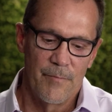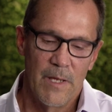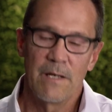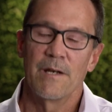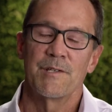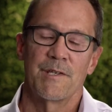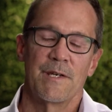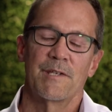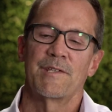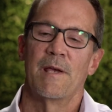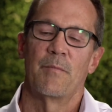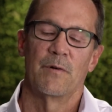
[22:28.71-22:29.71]
here's an
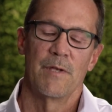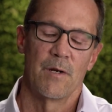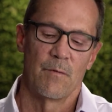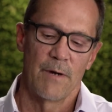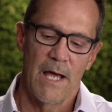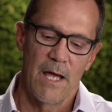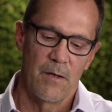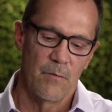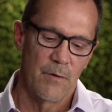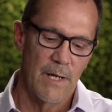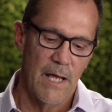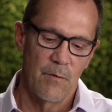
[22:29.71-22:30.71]
example, when
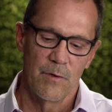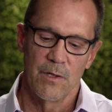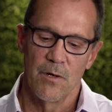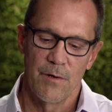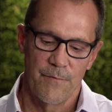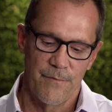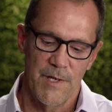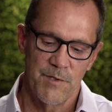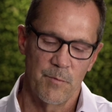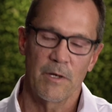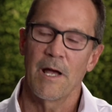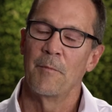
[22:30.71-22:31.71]
I would go to Facebook,